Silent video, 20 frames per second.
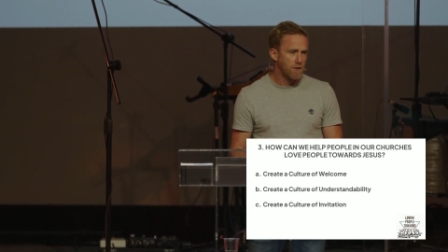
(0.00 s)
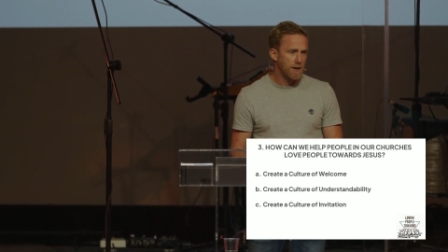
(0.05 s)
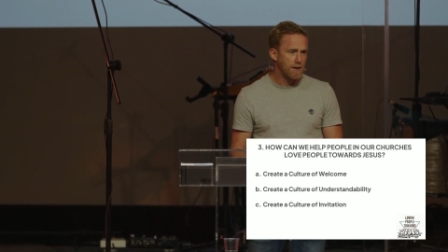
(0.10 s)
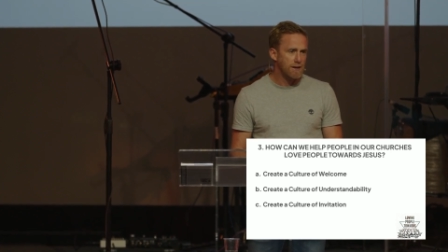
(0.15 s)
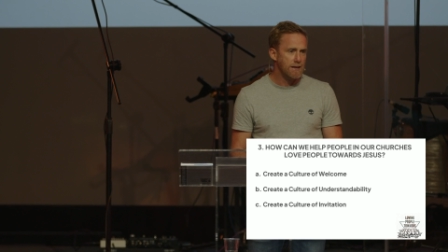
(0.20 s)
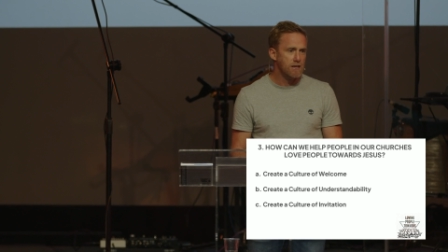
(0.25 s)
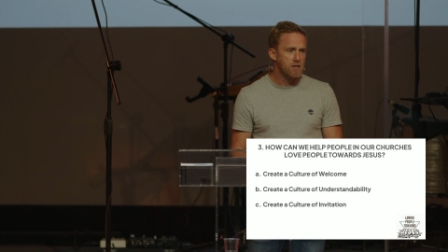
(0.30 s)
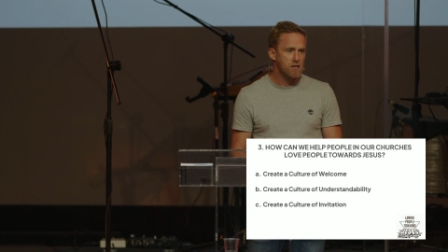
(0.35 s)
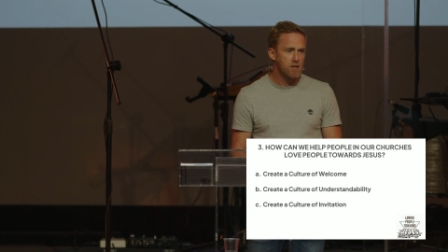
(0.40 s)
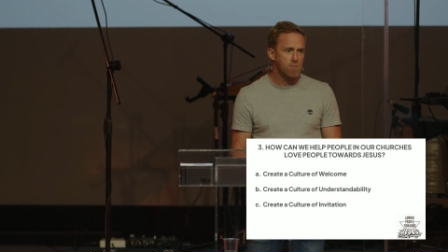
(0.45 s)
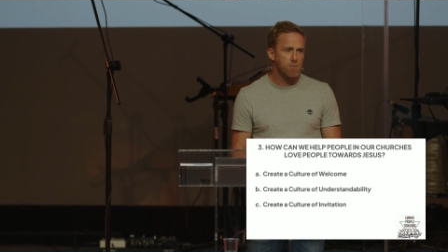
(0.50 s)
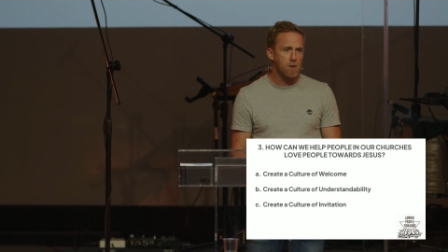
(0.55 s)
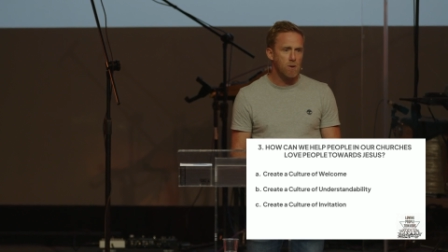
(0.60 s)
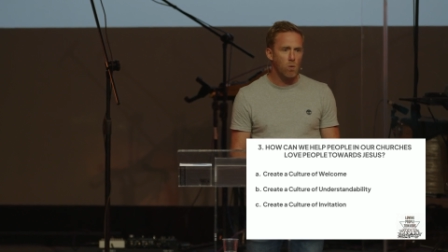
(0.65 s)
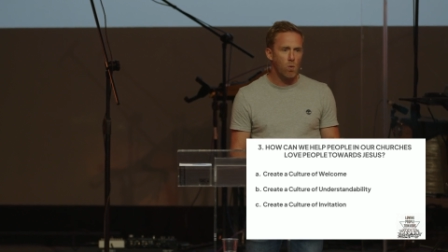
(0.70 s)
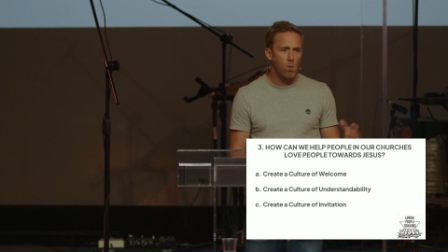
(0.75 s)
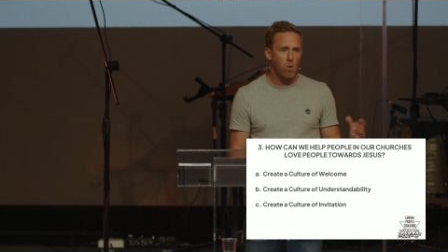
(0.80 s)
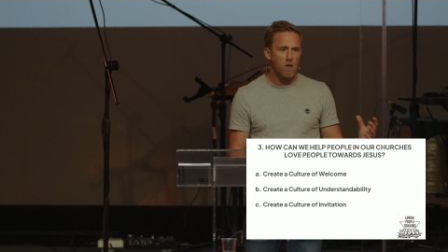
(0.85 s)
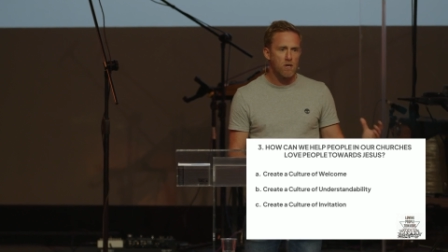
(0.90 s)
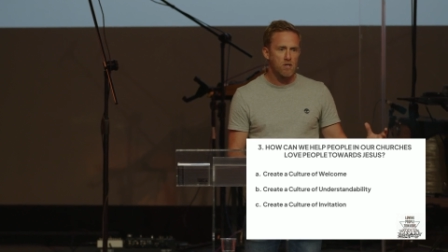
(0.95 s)
they need to
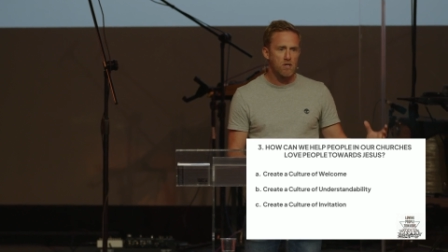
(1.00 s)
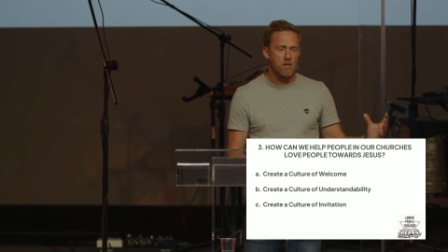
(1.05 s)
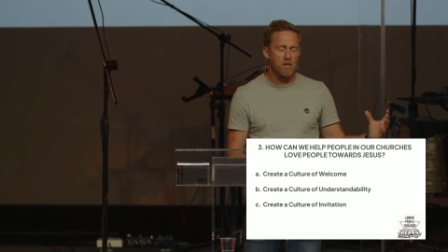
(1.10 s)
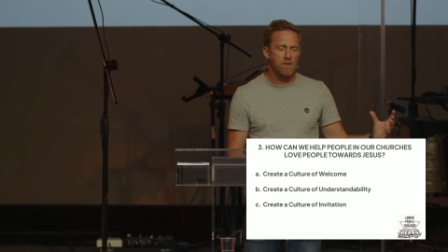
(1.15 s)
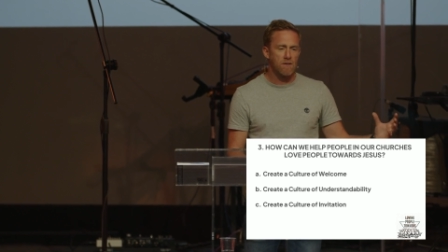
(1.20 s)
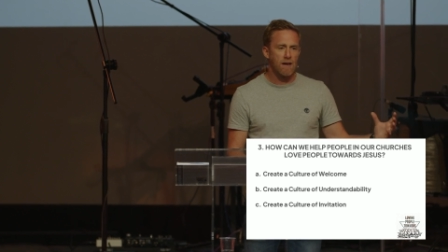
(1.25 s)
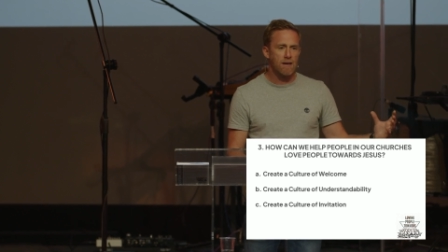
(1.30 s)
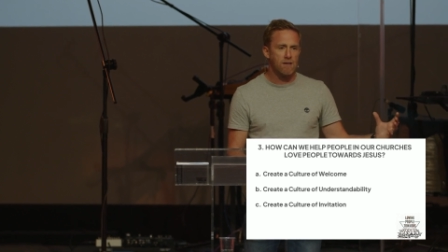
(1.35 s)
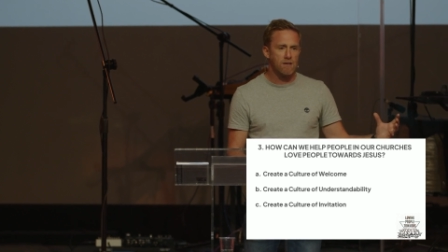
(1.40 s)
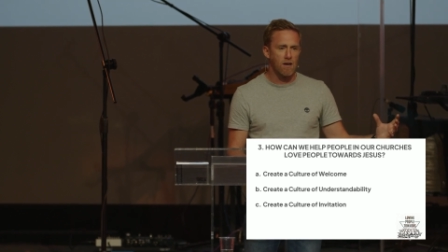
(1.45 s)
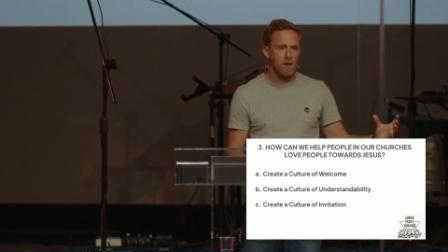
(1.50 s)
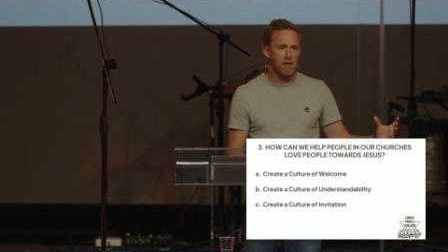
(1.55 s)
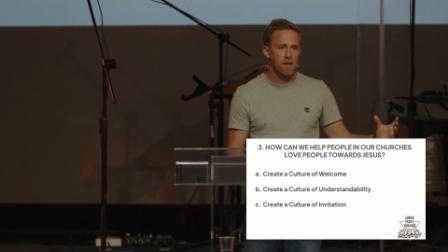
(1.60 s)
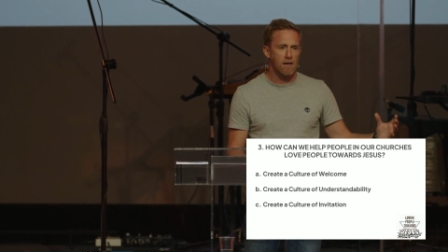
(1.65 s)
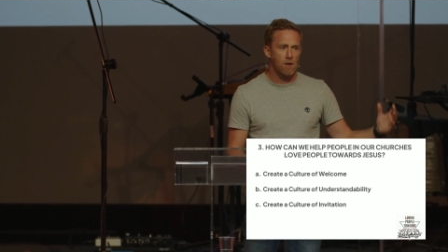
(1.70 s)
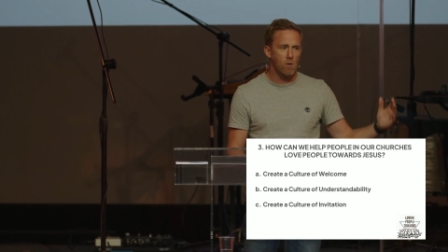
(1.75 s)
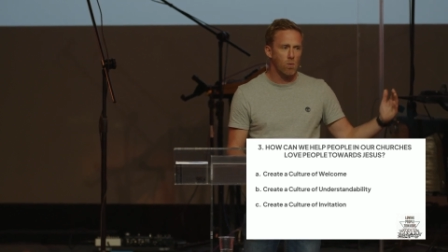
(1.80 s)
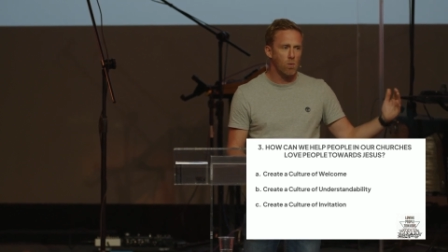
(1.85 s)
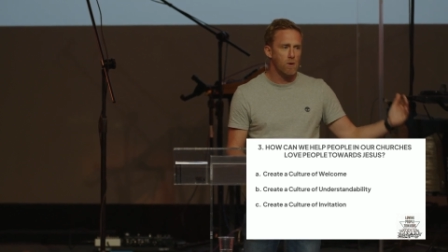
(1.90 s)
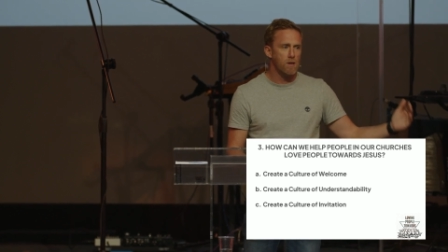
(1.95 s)
be wishing they'd done it